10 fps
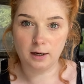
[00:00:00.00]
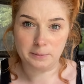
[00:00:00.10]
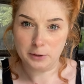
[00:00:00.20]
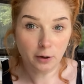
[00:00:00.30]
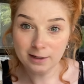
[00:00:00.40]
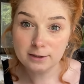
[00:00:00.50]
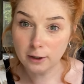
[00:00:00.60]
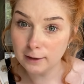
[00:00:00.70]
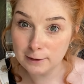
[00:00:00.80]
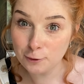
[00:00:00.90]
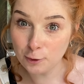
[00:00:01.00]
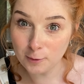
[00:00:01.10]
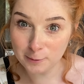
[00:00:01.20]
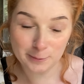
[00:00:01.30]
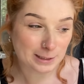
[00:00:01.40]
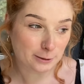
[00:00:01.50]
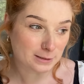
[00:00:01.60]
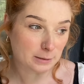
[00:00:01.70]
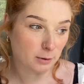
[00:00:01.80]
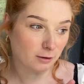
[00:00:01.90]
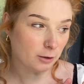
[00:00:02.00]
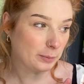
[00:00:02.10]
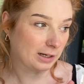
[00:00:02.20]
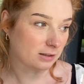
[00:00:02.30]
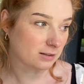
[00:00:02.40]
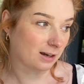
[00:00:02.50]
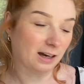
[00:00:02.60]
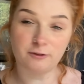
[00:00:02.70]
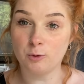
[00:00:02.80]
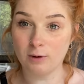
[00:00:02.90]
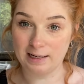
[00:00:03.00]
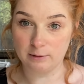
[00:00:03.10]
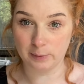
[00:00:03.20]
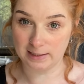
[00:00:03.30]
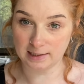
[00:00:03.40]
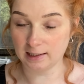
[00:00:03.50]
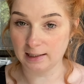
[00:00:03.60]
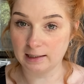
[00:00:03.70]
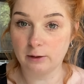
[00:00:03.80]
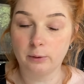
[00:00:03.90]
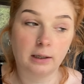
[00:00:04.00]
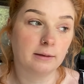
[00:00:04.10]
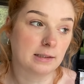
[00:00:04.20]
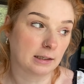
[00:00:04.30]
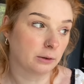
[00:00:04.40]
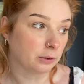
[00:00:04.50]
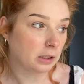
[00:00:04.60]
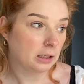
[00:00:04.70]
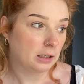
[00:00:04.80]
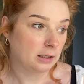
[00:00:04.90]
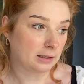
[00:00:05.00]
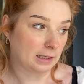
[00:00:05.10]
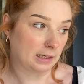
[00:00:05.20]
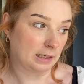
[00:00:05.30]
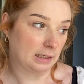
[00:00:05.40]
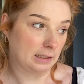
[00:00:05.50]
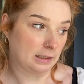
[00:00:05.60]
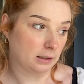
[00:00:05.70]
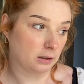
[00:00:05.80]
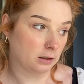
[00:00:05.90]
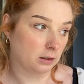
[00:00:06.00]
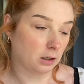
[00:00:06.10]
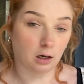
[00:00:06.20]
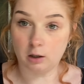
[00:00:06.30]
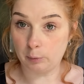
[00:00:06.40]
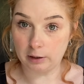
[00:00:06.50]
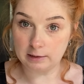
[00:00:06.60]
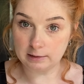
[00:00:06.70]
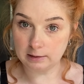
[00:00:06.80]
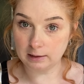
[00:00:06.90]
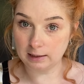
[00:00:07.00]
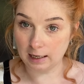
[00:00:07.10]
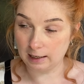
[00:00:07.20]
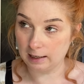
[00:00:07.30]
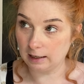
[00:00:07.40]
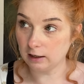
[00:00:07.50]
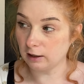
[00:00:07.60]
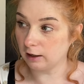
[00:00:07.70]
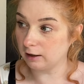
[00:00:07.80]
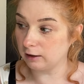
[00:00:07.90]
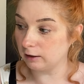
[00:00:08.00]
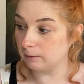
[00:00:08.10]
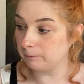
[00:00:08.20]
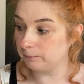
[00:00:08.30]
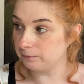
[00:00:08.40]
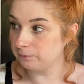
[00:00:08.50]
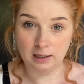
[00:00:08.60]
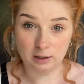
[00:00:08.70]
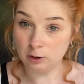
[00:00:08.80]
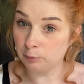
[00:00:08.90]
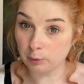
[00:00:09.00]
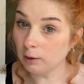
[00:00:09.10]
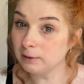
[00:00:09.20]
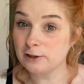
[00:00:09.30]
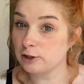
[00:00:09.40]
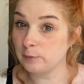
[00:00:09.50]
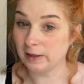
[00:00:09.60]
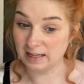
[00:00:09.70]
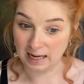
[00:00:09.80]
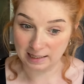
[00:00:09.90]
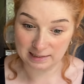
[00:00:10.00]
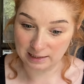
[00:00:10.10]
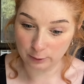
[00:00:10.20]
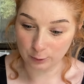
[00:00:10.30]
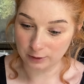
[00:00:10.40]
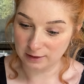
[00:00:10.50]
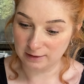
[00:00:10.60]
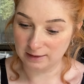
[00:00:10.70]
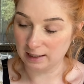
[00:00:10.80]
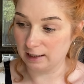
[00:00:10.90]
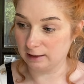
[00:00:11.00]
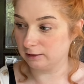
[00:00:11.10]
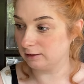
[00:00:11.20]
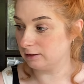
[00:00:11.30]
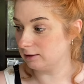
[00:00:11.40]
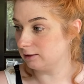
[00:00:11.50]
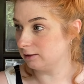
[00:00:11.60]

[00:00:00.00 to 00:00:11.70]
I'm not entirely sure what we'll be doing tomorrow because I have to wait basically now until the art prints get here. Um, it'll probably just be Etsy orders and